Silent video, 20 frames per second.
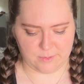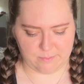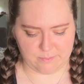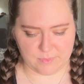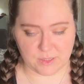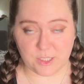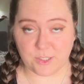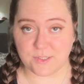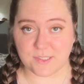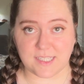
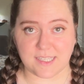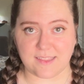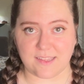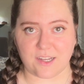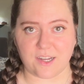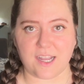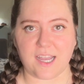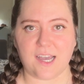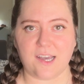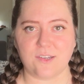losing their
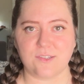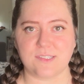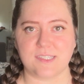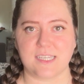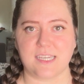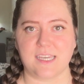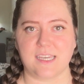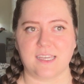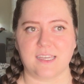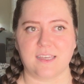
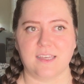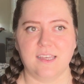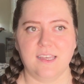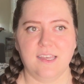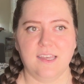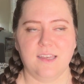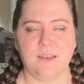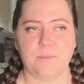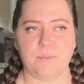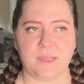housing
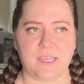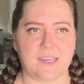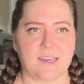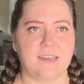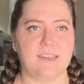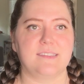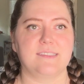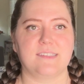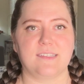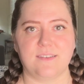
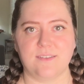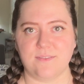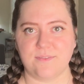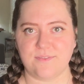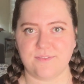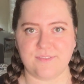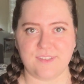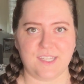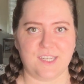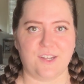because
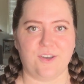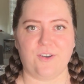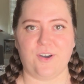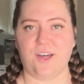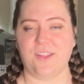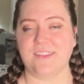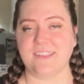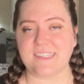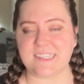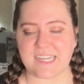of
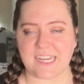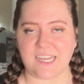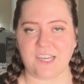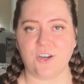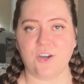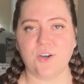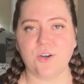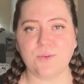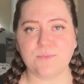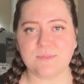all the
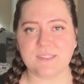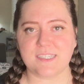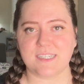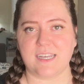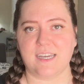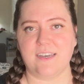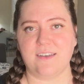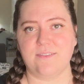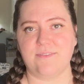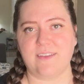stay-at-home
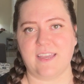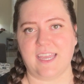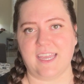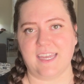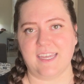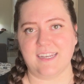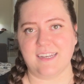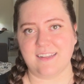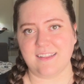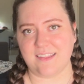stuff,
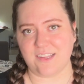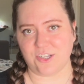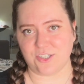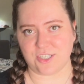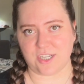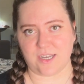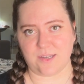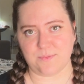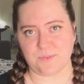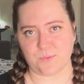and their
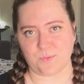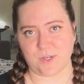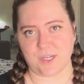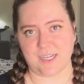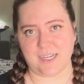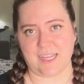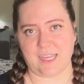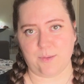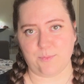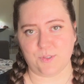jobs
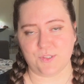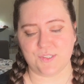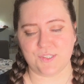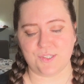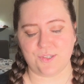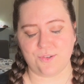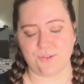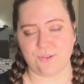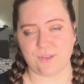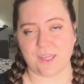weren't able
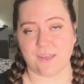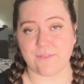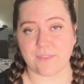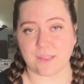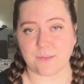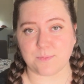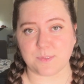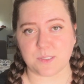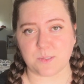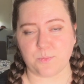to give
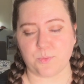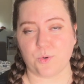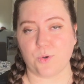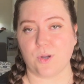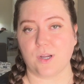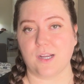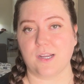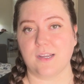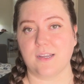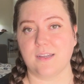them
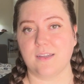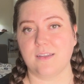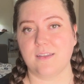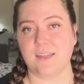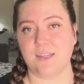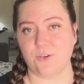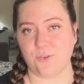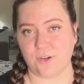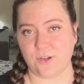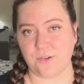support
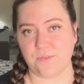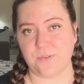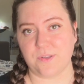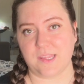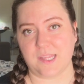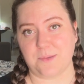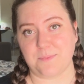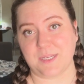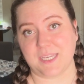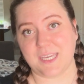in order for
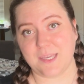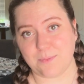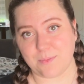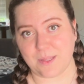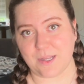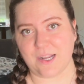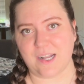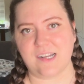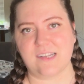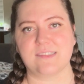them to keep
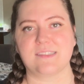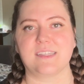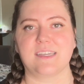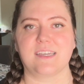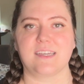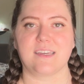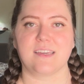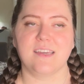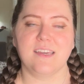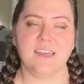their
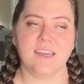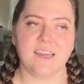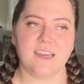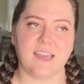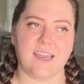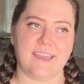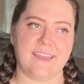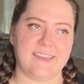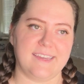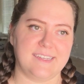housing,
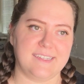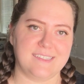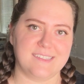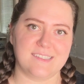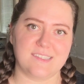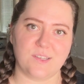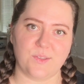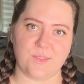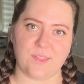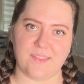and
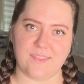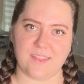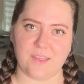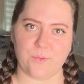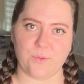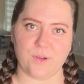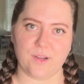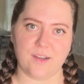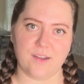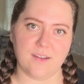so then they
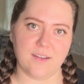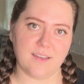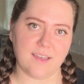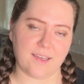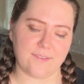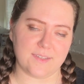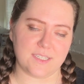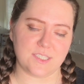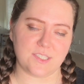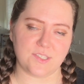were
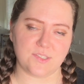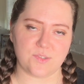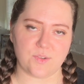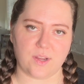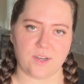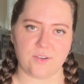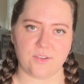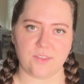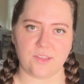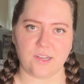having to
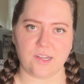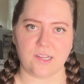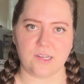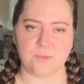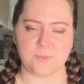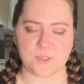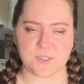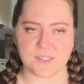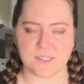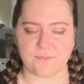surrender their
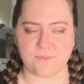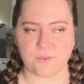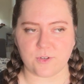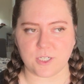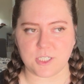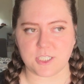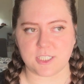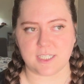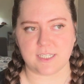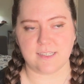animals,
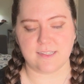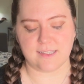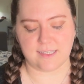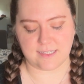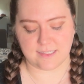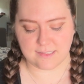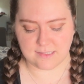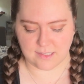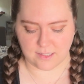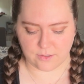
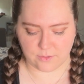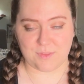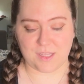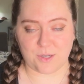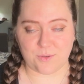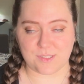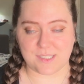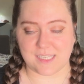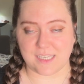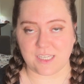unfortunately. So
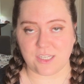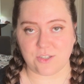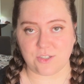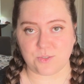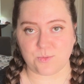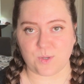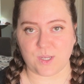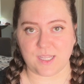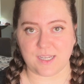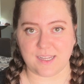that was a huge
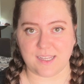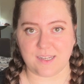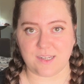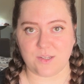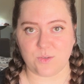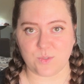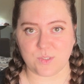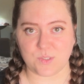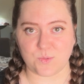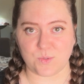one, and
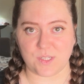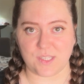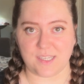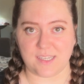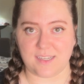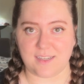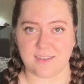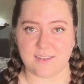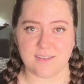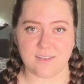it was
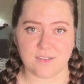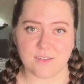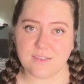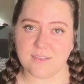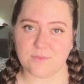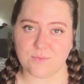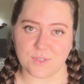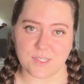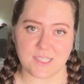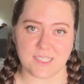really
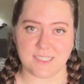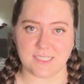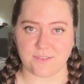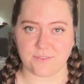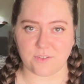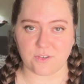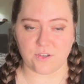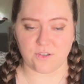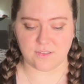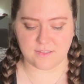
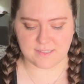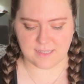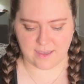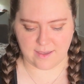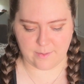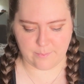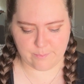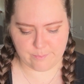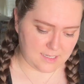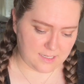difficult
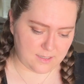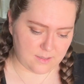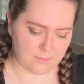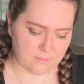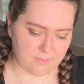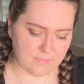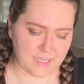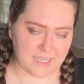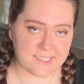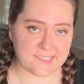time.
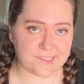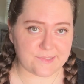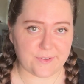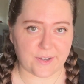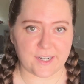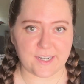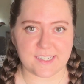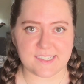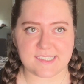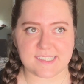As
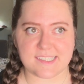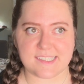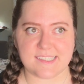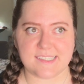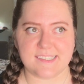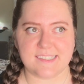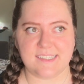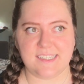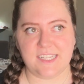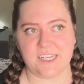far as
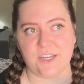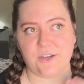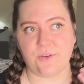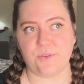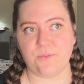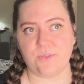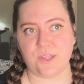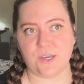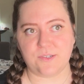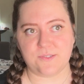
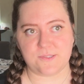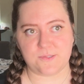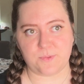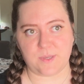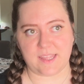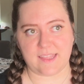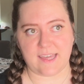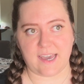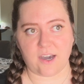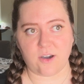those
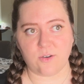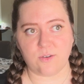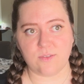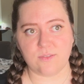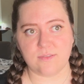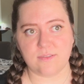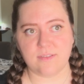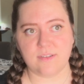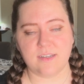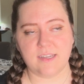
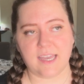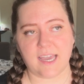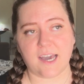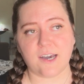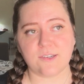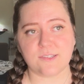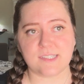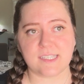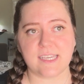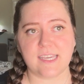without
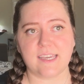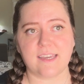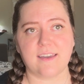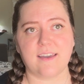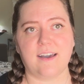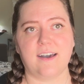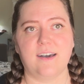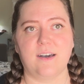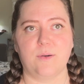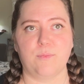housing,
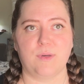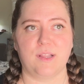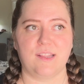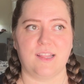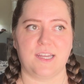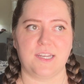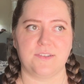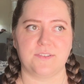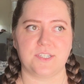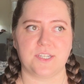a
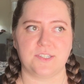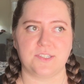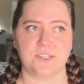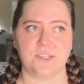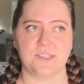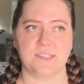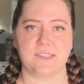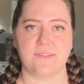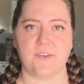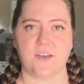lot of
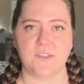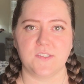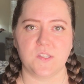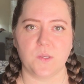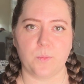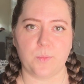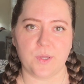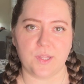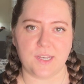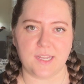shelters have
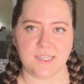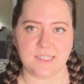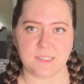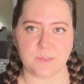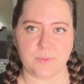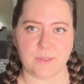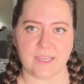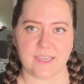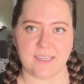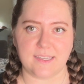also put into
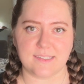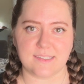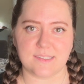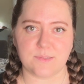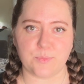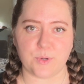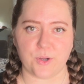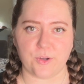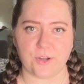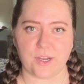place
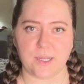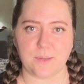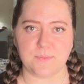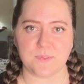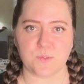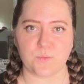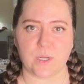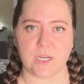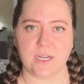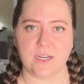
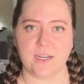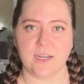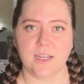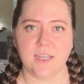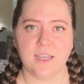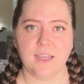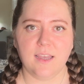programs where